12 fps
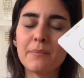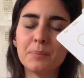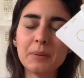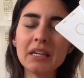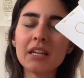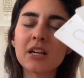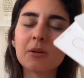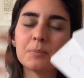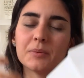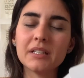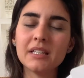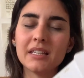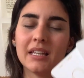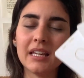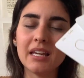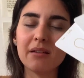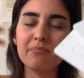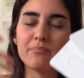being completely
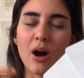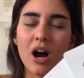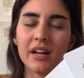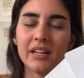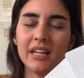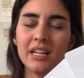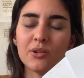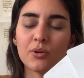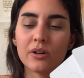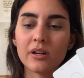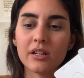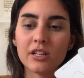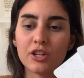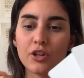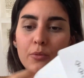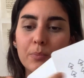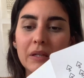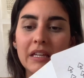embodied, or, you know,
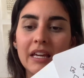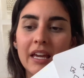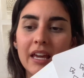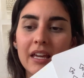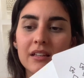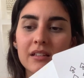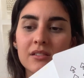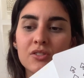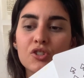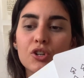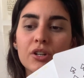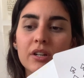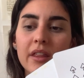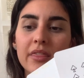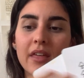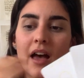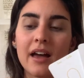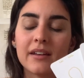being certain
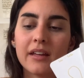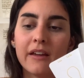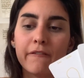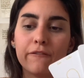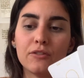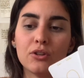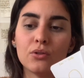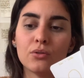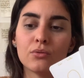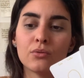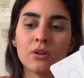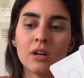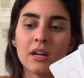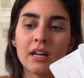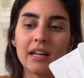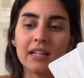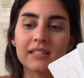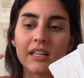that if you,
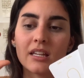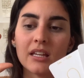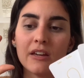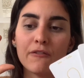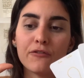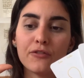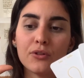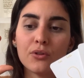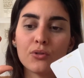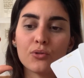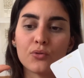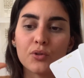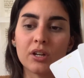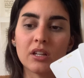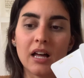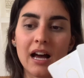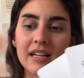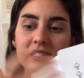it's like if you
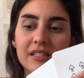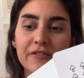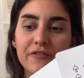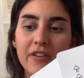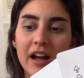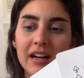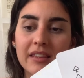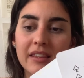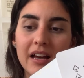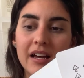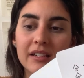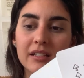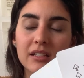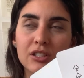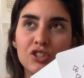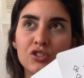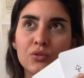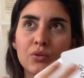realize the fact that
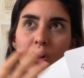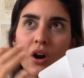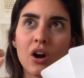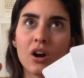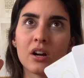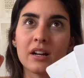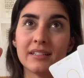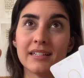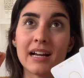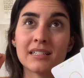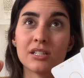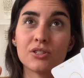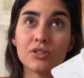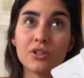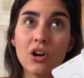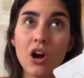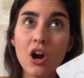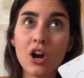you are connected to your
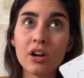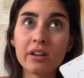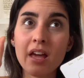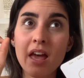heart,